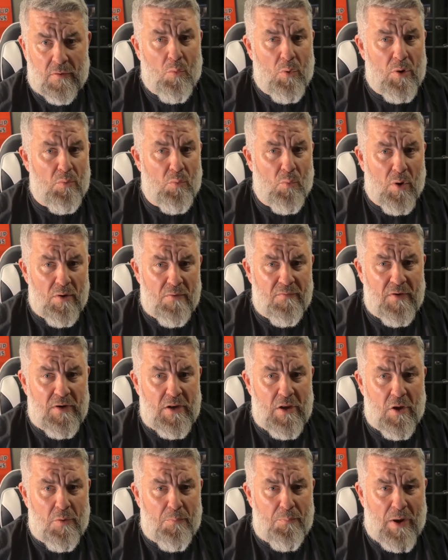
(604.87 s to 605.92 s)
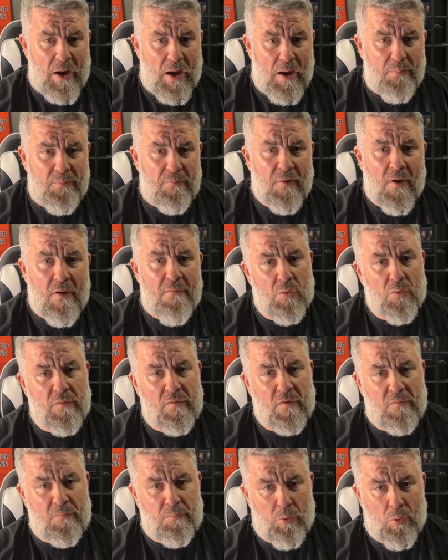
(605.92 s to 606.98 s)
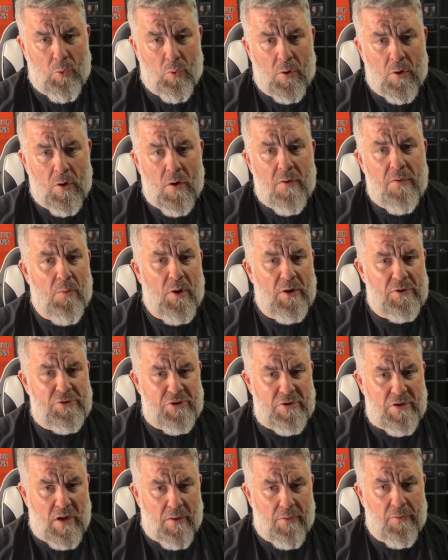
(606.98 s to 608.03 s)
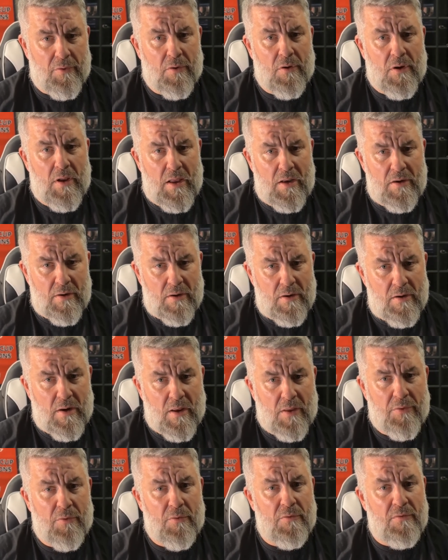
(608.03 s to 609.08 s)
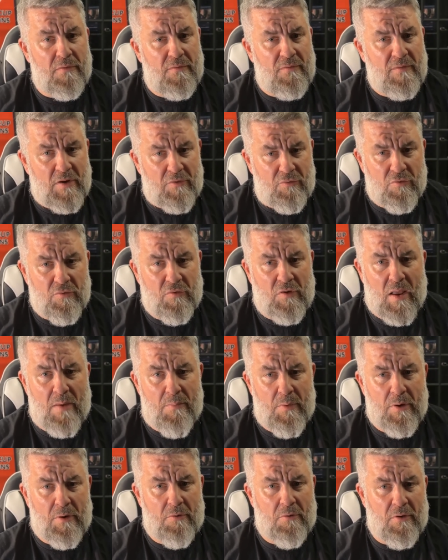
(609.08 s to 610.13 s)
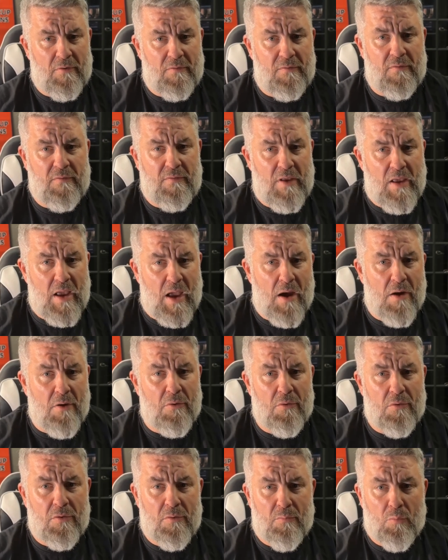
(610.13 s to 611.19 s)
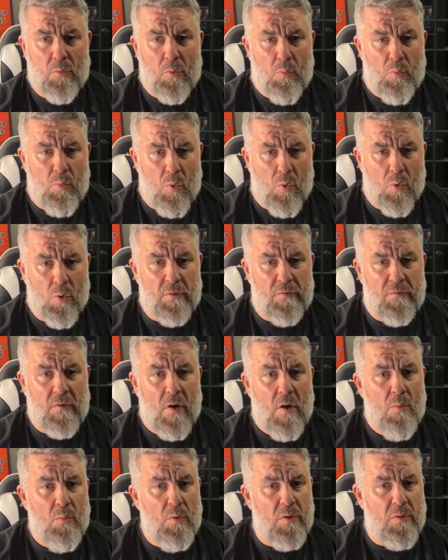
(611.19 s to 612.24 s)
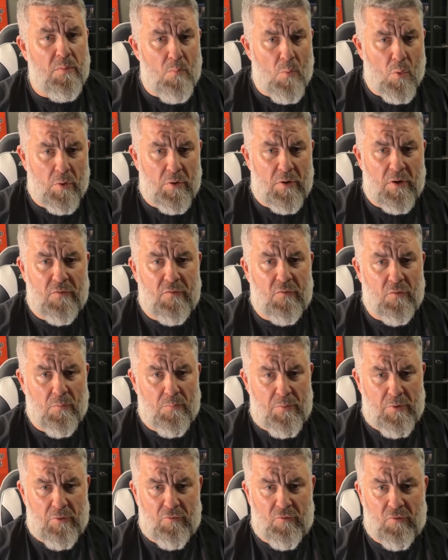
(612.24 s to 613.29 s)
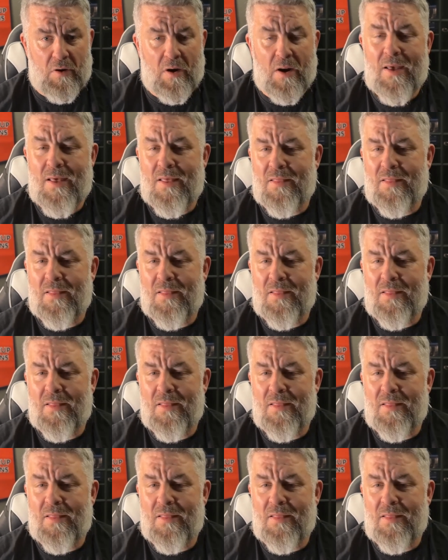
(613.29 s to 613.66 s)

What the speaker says: When one video pops, viewers explore. They watch another and another. Session time increases. The algorithm rewards with more distribution.